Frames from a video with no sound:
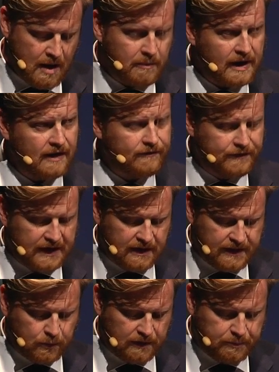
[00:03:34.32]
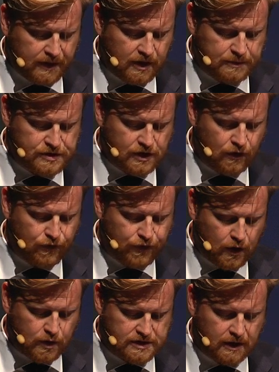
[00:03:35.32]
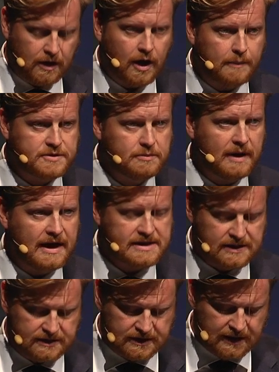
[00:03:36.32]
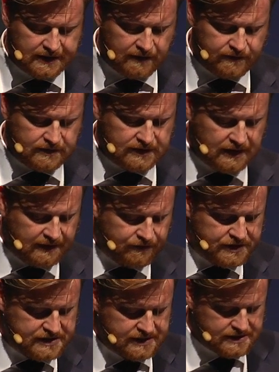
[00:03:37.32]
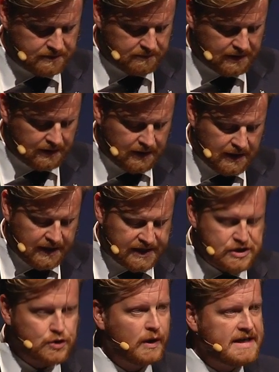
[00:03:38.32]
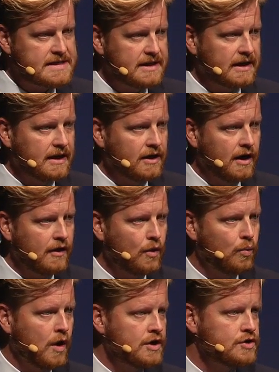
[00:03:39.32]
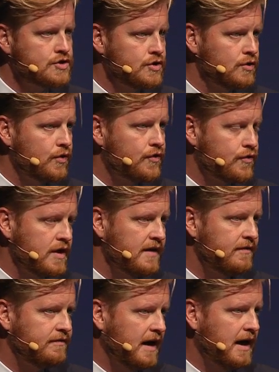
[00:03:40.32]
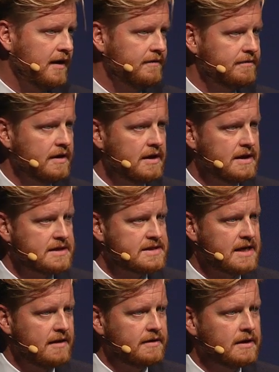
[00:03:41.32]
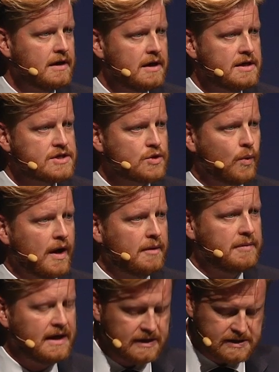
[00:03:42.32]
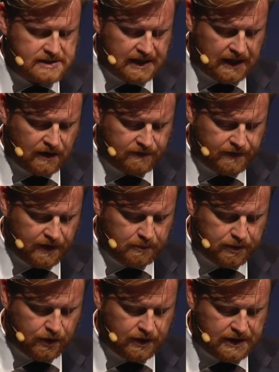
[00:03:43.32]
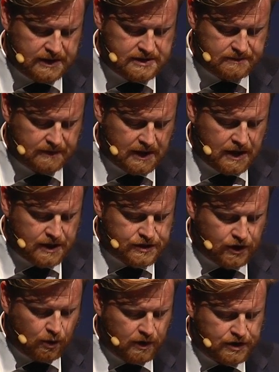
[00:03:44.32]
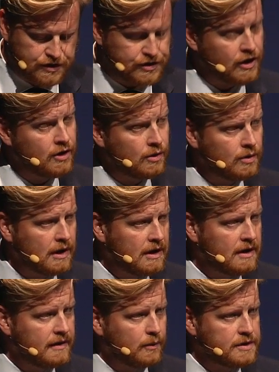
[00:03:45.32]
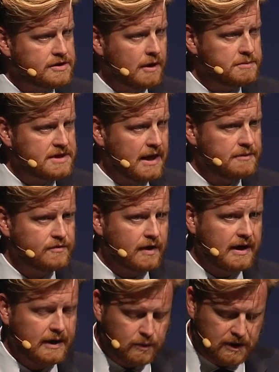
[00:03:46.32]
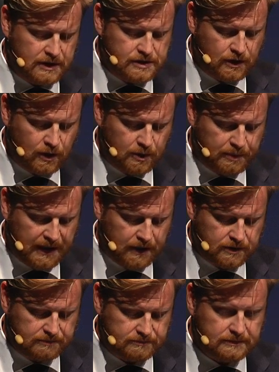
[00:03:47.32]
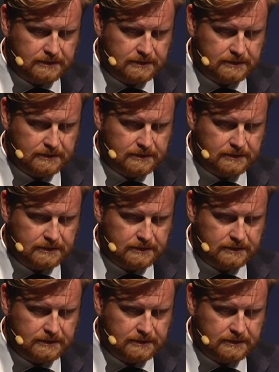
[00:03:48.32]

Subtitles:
But I fear that we have become so focused on optimizing the delivery system, in squeezing another 1, 2, 3, 5, 7 square meters out of our employees, so much so that we sometimes forget what it's all about.